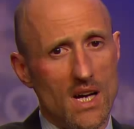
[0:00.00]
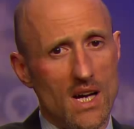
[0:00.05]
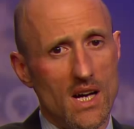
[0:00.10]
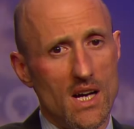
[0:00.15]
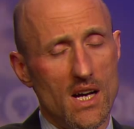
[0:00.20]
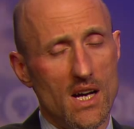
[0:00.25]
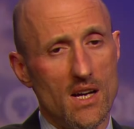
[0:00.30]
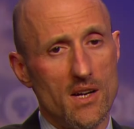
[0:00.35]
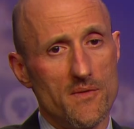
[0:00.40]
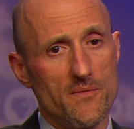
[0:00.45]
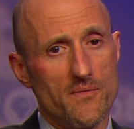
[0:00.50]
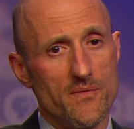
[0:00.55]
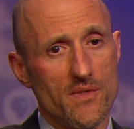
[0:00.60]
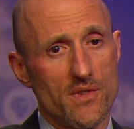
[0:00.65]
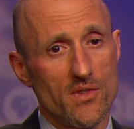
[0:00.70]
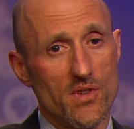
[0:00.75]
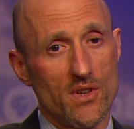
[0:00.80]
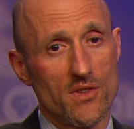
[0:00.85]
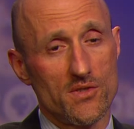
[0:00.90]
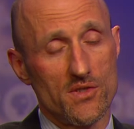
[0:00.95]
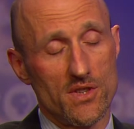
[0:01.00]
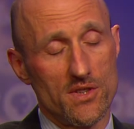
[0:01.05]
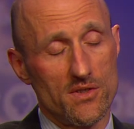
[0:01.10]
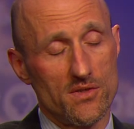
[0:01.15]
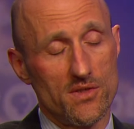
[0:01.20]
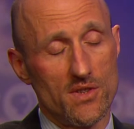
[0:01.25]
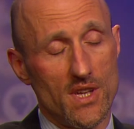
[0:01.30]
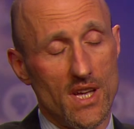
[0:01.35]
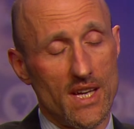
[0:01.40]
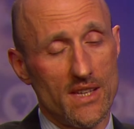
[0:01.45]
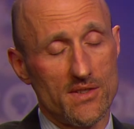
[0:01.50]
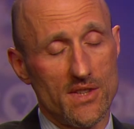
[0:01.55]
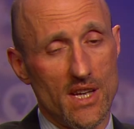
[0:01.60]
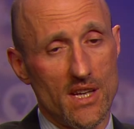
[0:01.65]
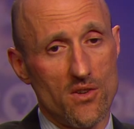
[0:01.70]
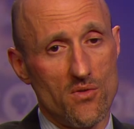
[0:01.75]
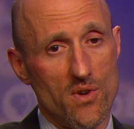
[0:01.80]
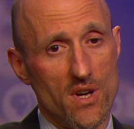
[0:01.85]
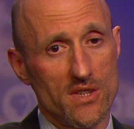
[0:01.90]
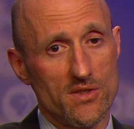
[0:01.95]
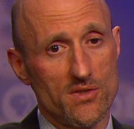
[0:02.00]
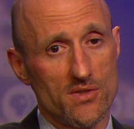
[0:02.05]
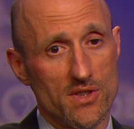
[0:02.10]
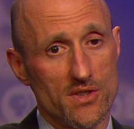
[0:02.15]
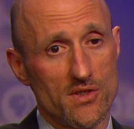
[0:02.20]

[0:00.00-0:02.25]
Uh, so it's interesting you ask that question.